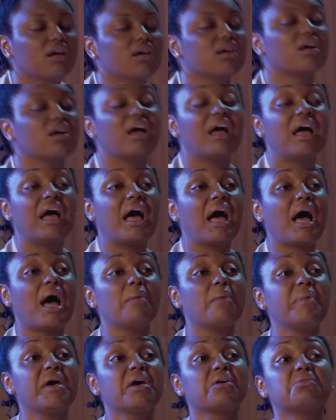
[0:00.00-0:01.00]

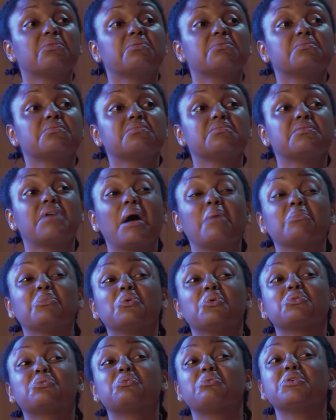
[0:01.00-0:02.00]
I beg you,
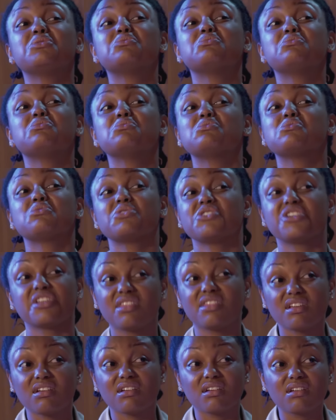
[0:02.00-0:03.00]
I'm not going to do such
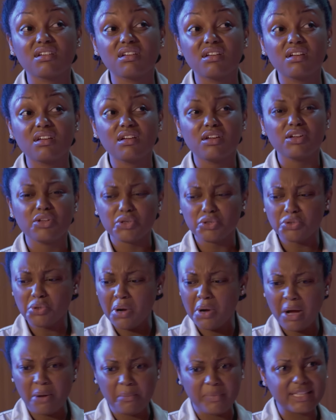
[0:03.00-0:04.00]
a thing. You
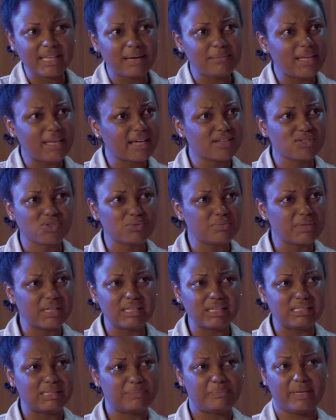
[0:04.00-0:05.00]
know how Madame likes to
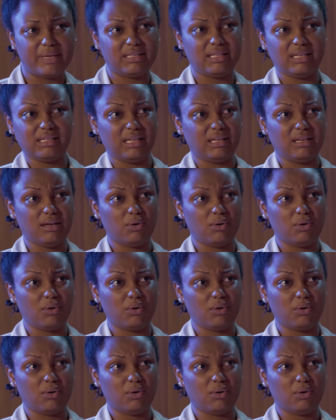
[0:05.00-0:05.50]
be independent